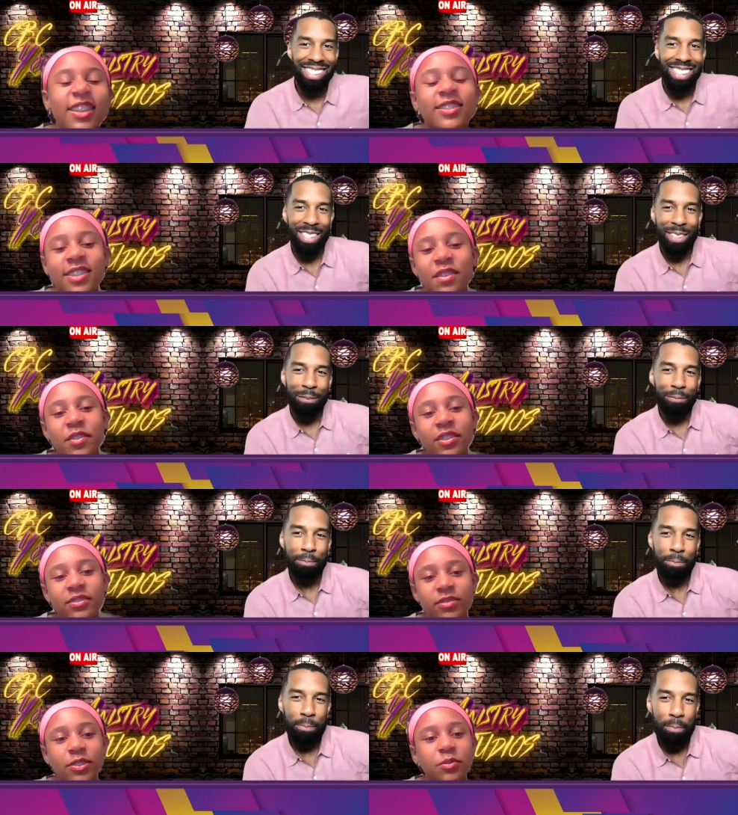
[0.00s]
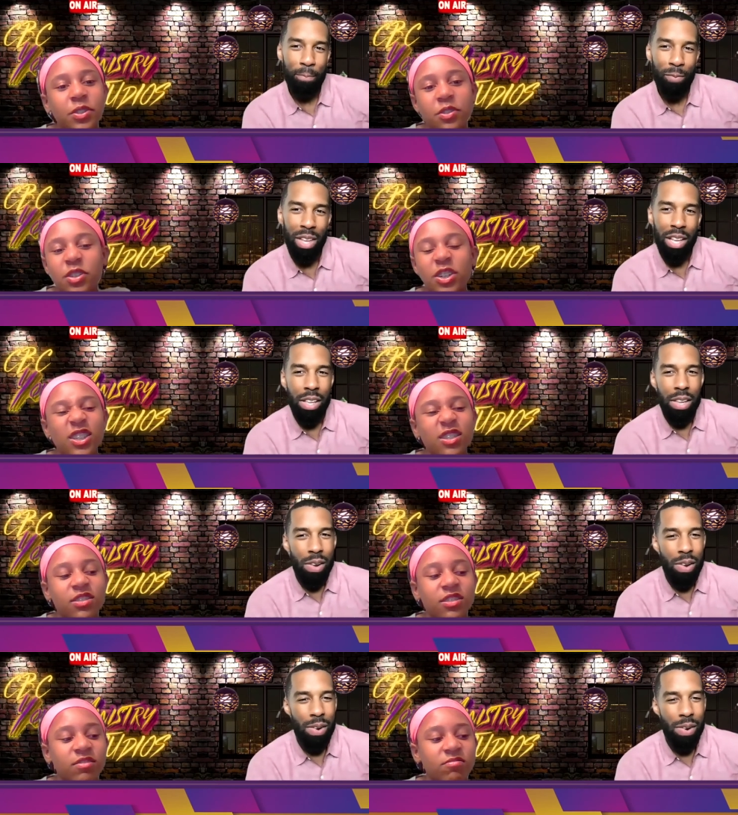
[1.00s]
Speaker 1: Thanksgiving. So it'd be
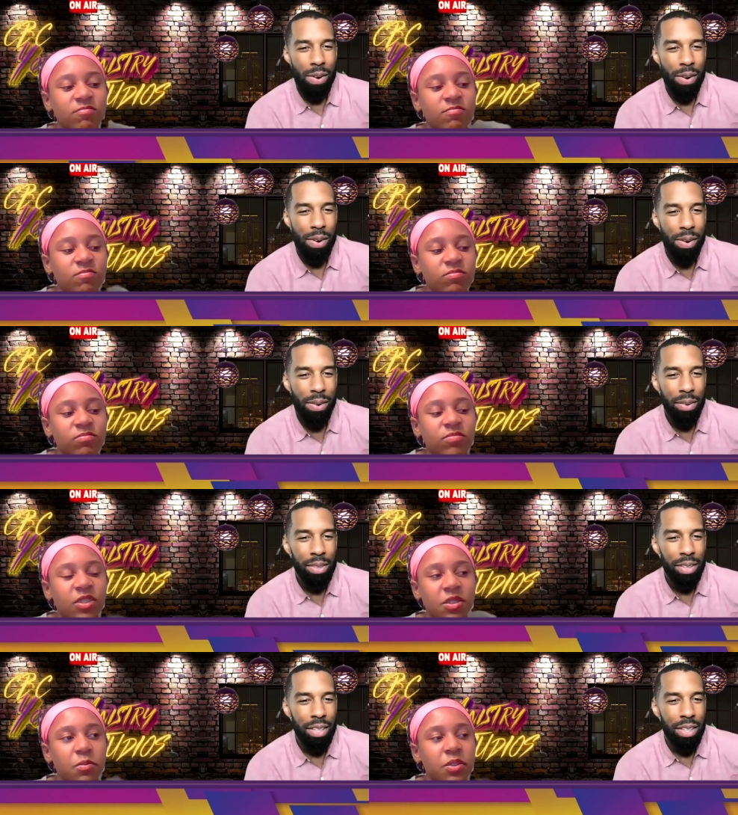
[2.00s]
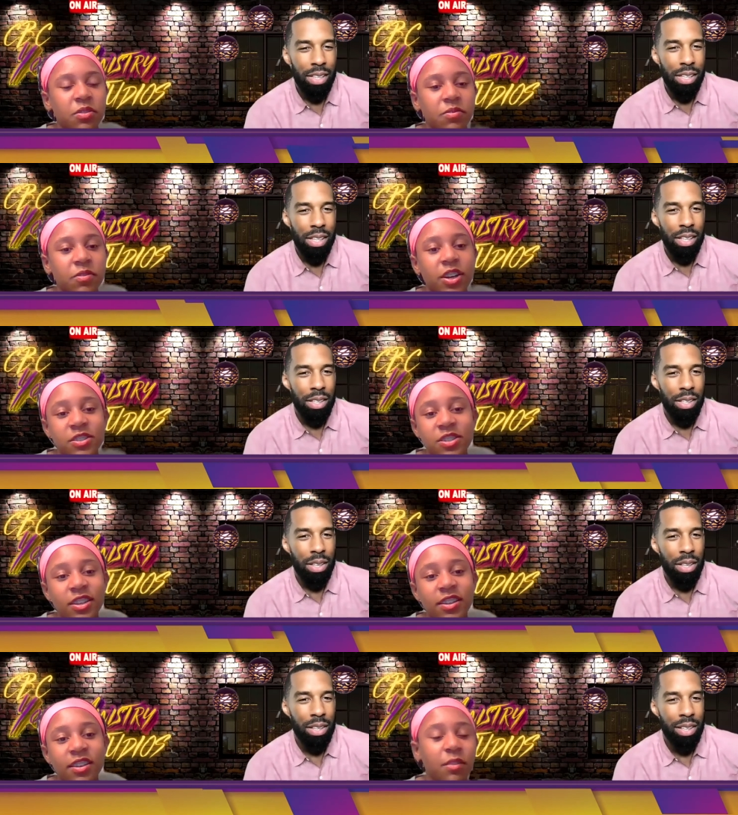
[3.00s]
greens and it could be fried
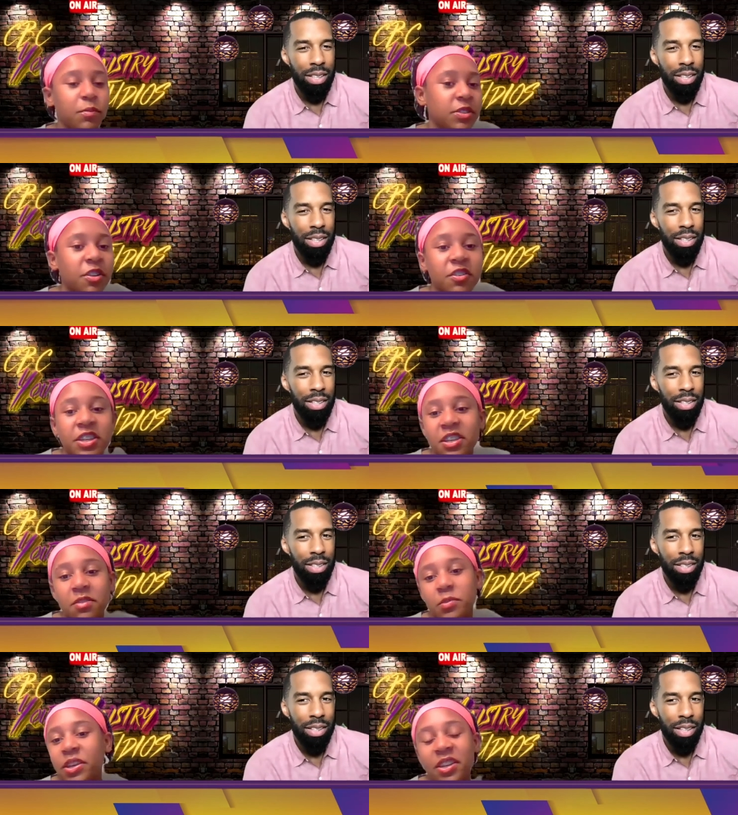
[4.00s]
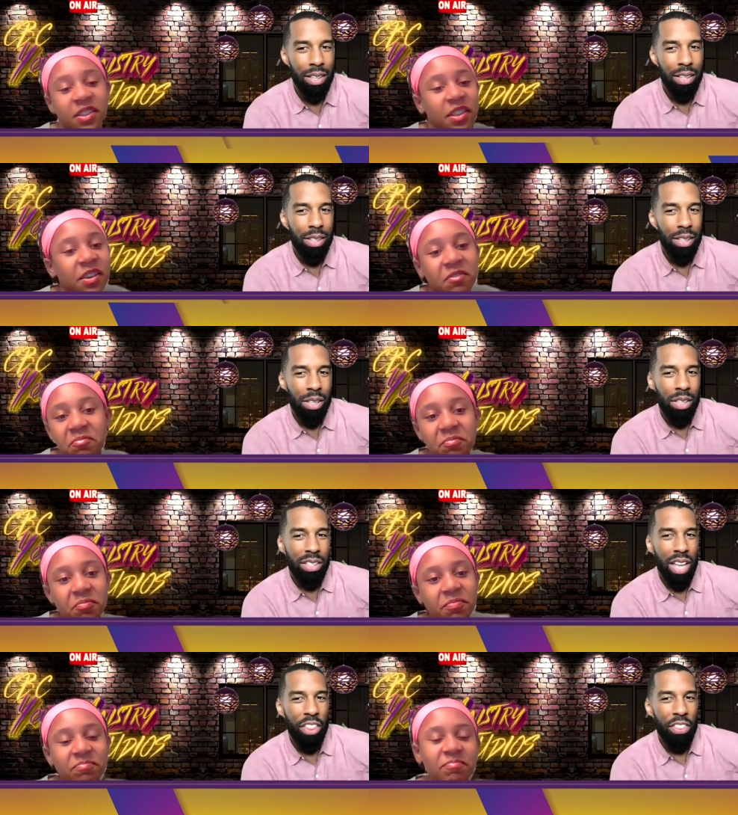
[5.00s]
chicken, it could be turkey, it could be anything.
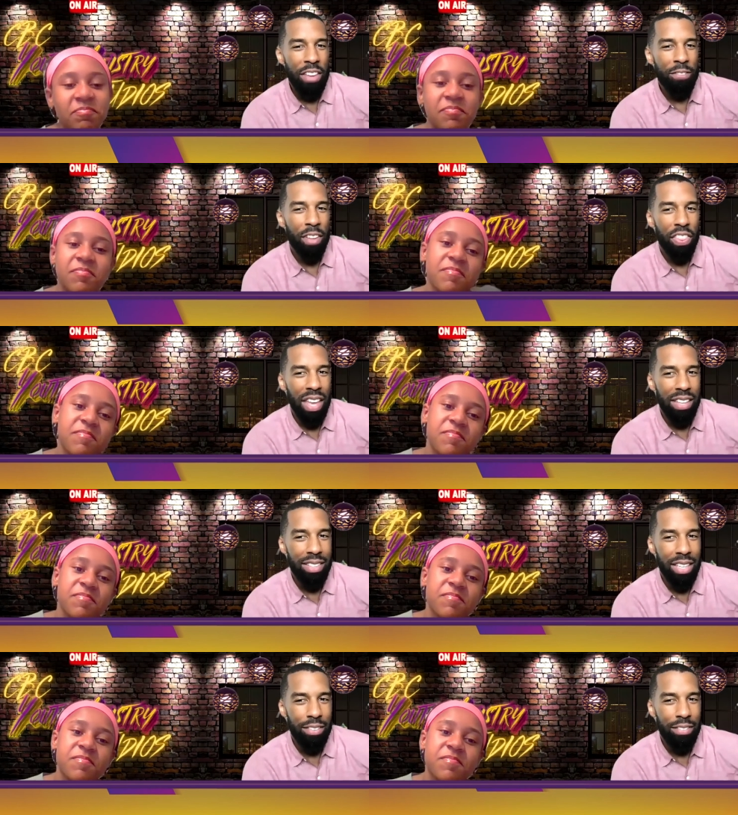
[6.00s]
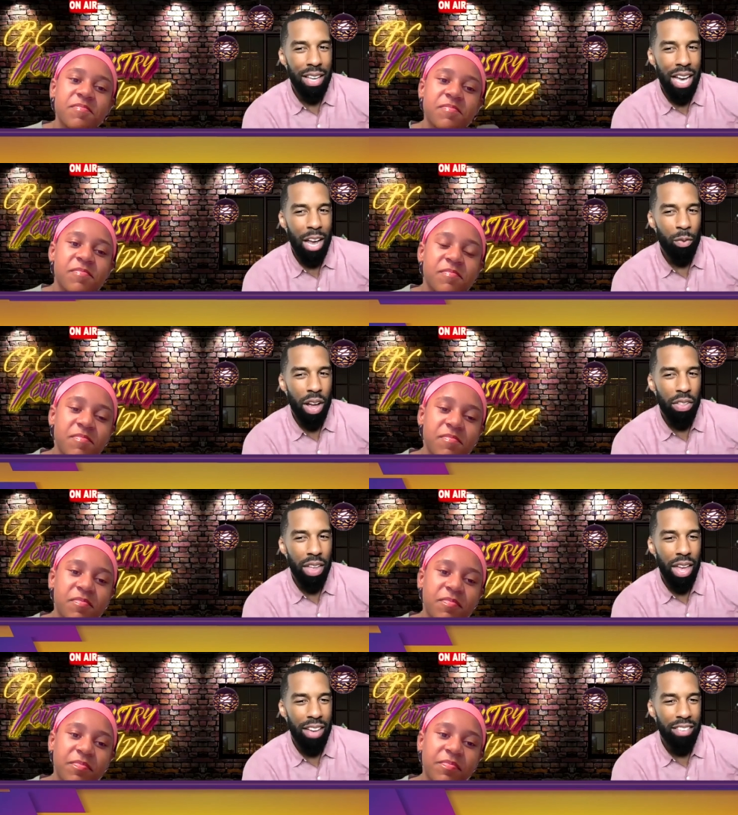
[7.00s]
Speaker 2: I think for Thanksgiving, I'd rather
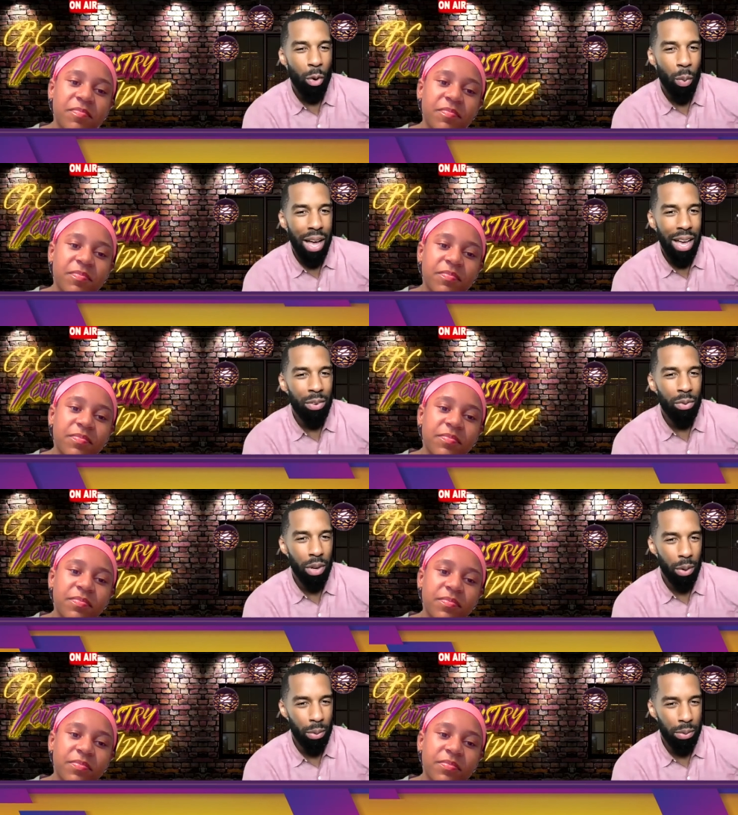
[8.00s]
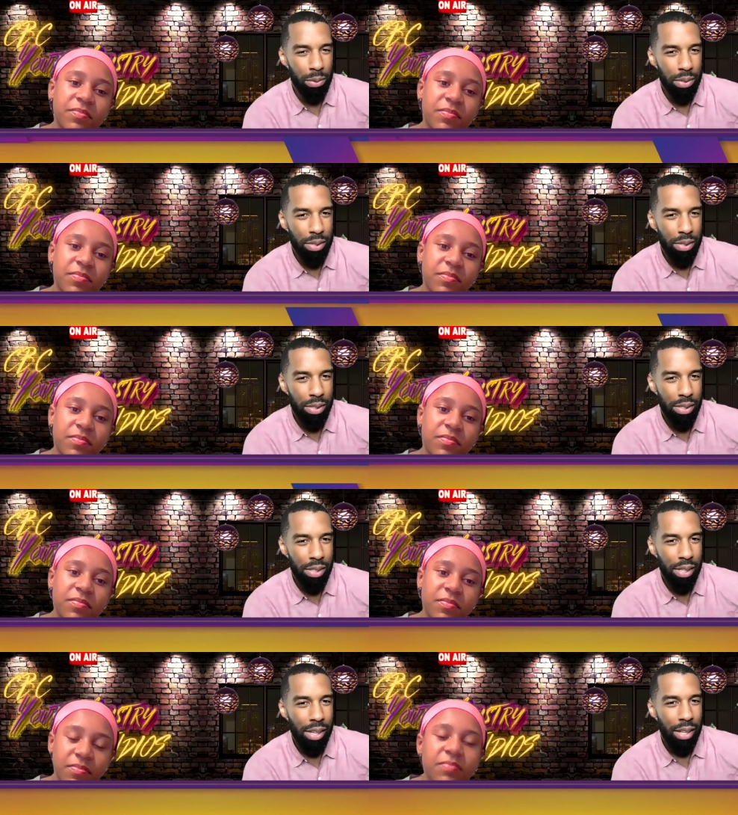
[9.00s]
have Hawaiian rolls.
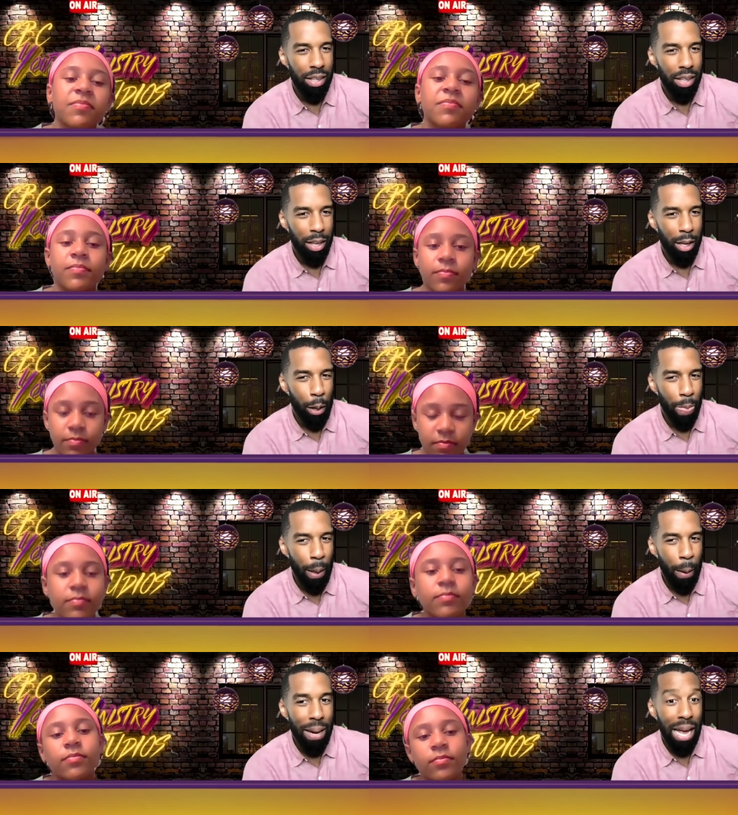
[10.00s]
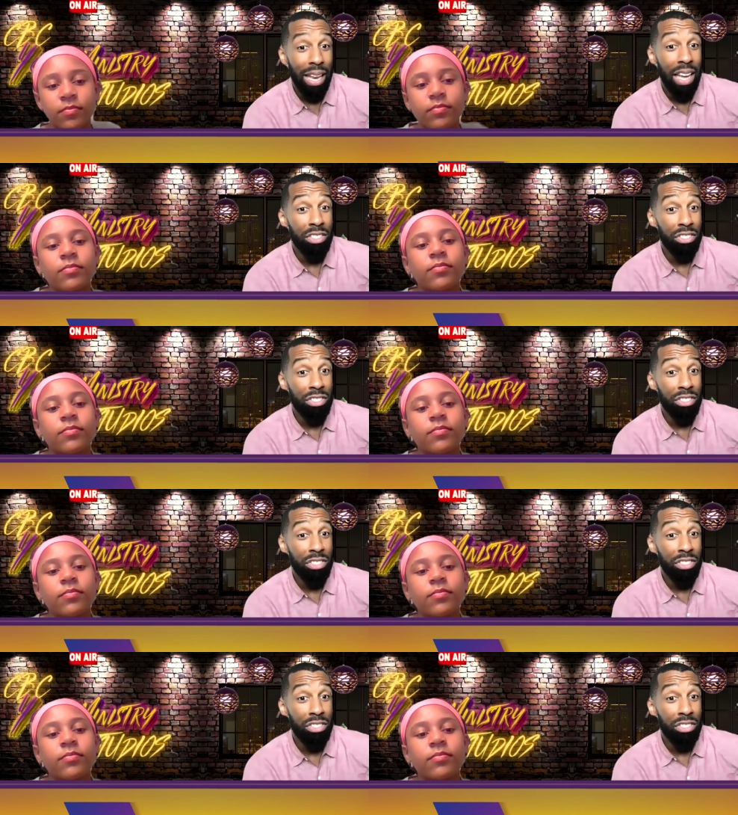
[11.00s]
Yeah, but I like